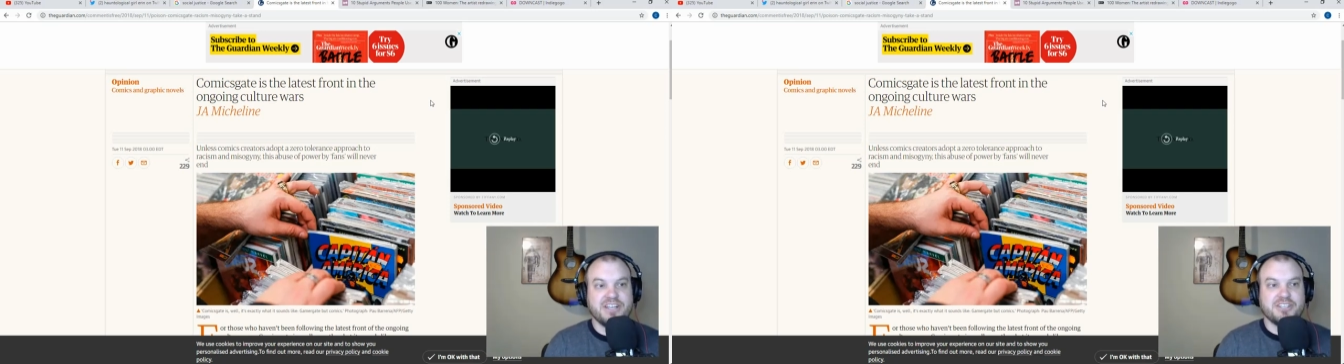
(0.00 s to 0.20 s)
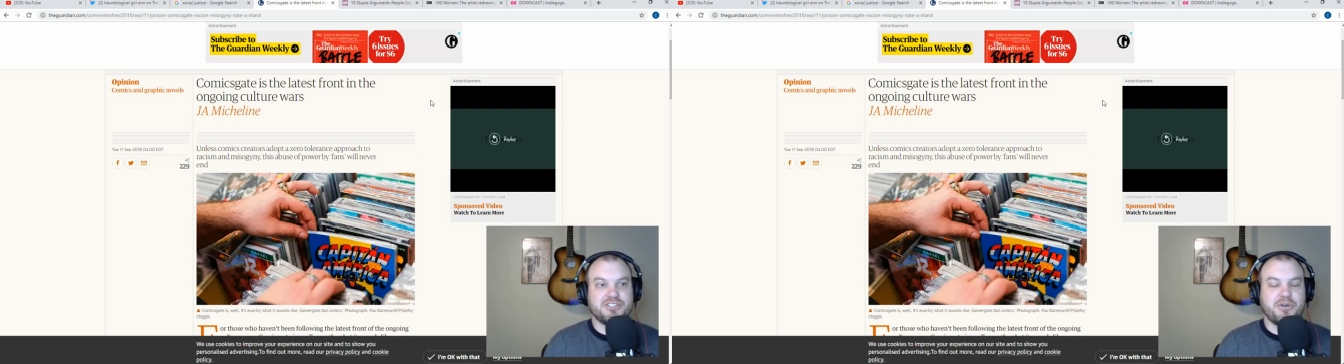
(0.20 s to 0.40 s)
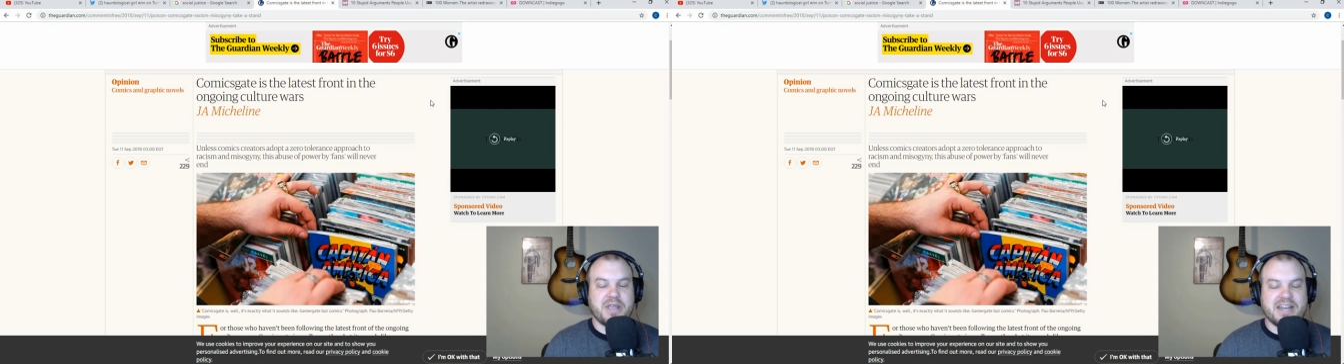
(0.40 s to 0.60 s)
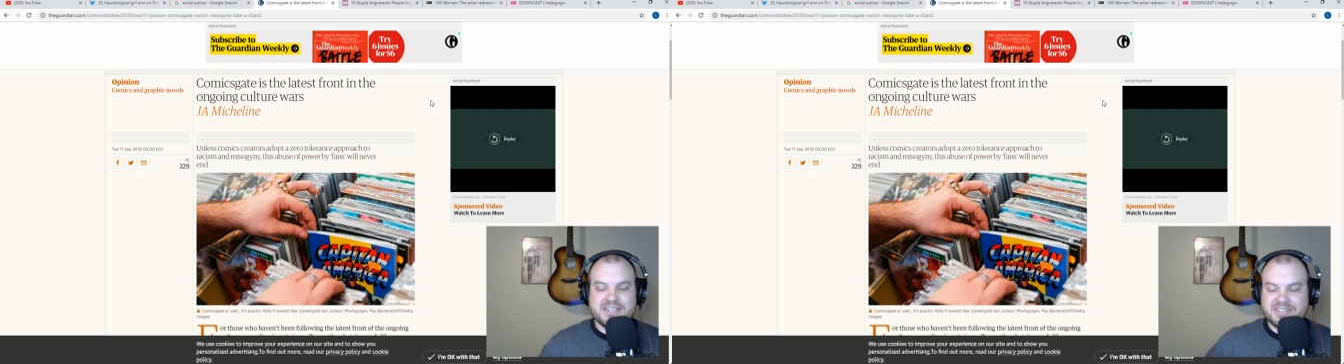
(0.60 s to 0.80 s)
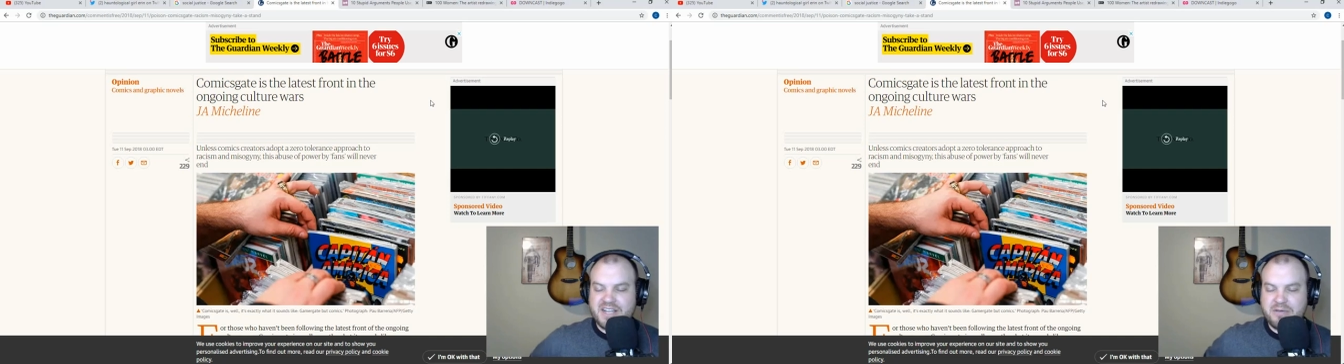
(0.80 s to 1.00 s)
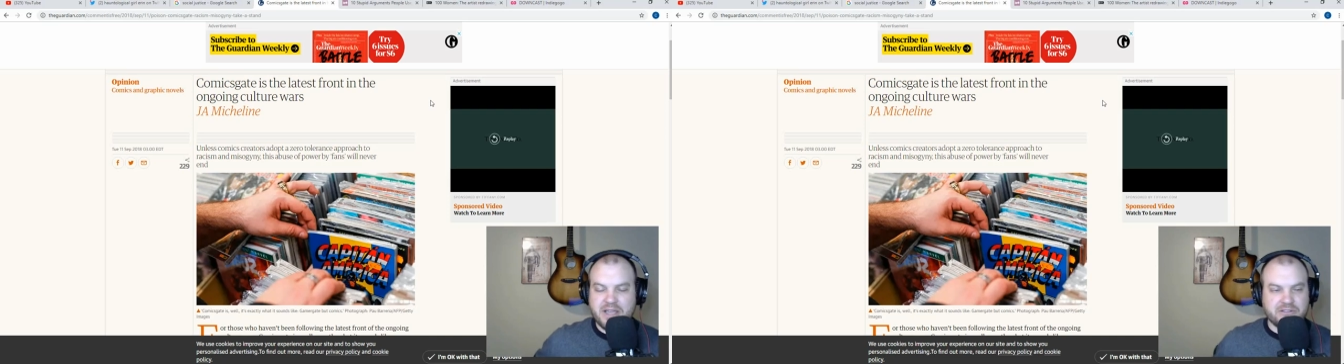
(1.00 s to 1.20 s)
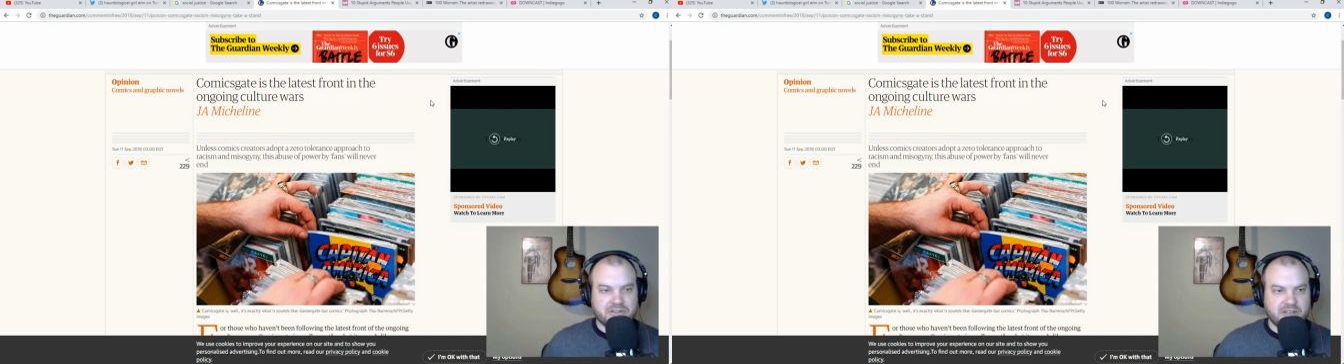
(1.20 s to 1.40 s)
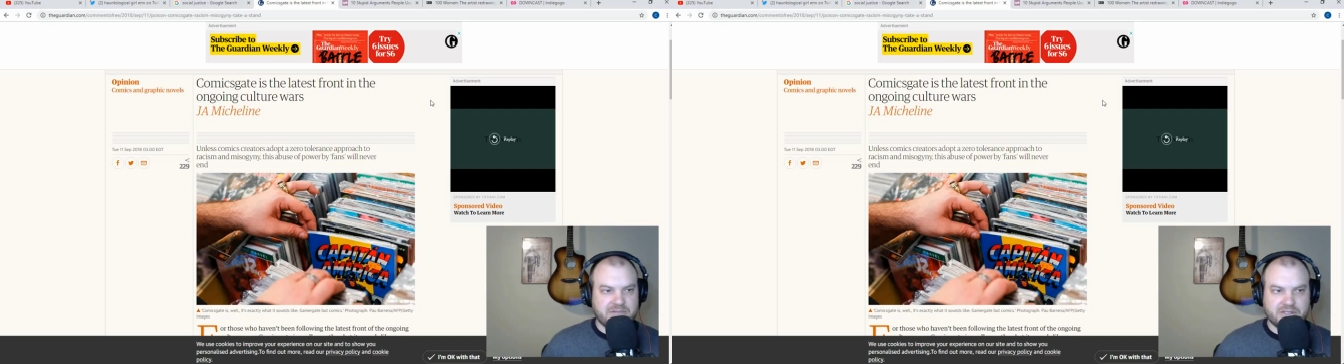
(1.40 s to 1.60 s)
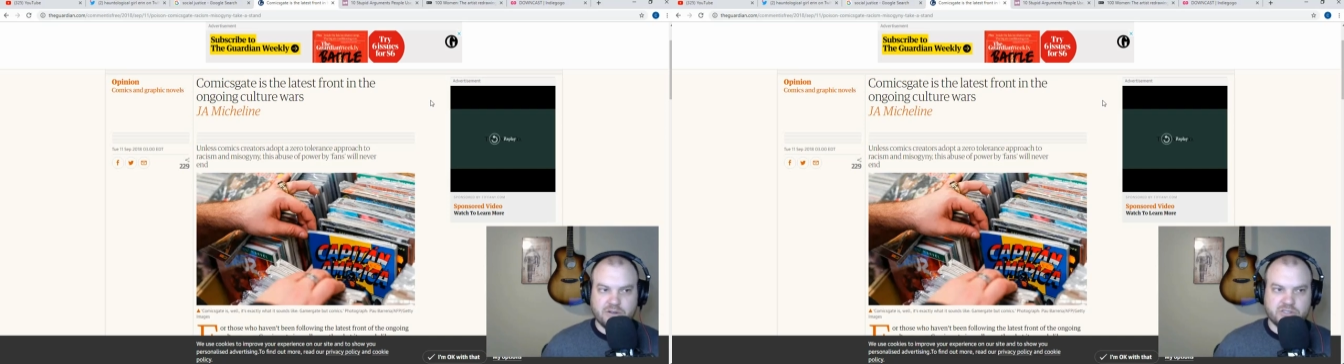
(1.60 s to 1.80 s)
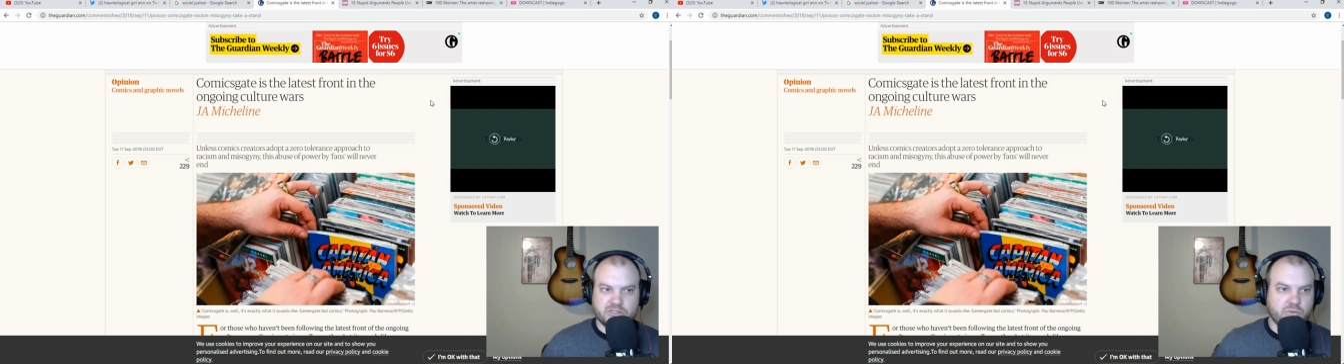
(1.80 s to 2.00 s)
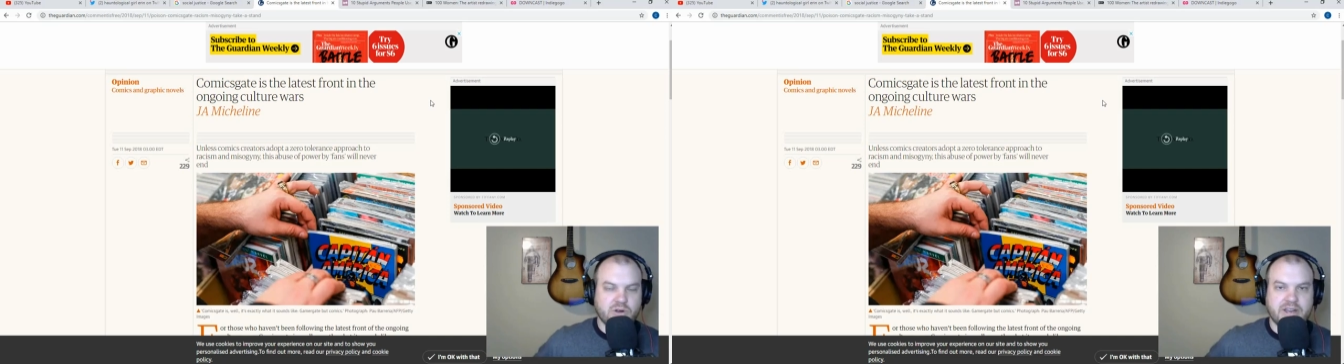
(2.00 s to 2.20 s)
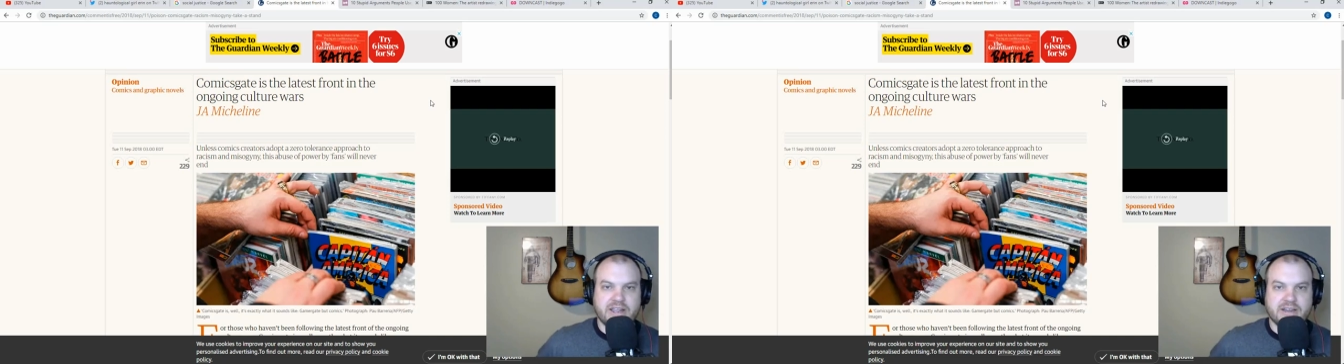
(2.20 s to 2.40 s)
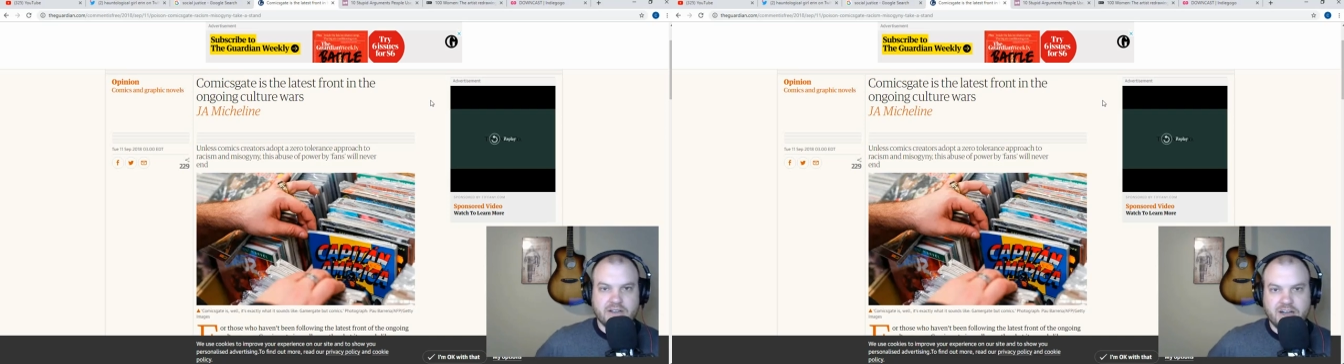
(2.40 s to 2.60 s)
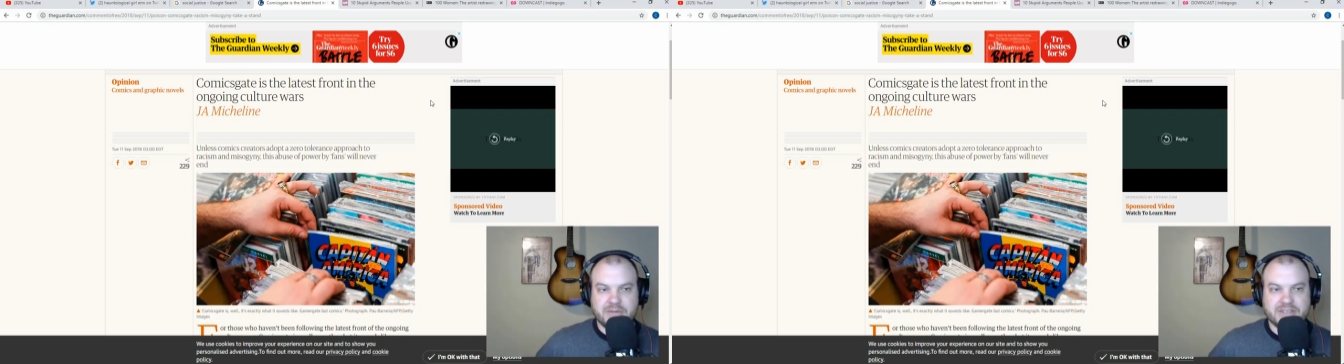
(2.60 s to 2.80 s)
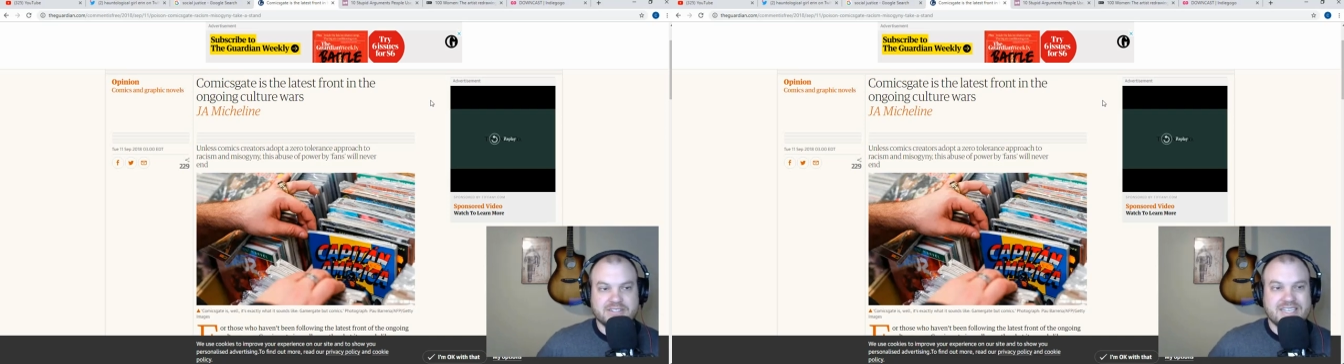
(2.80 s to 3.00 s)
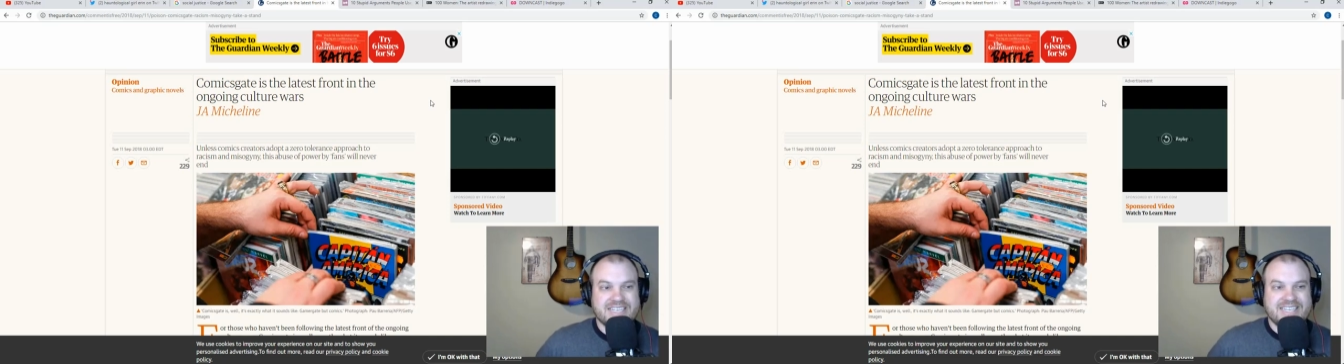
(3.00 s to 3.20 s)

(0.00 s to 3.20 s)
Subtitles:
So anytime I look up the culture war and comics,